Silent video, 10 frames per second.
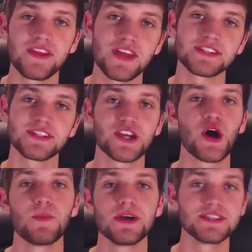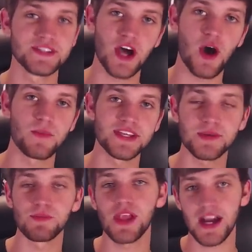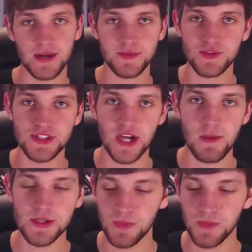things to come in zombies and Black Ops 3 zombies.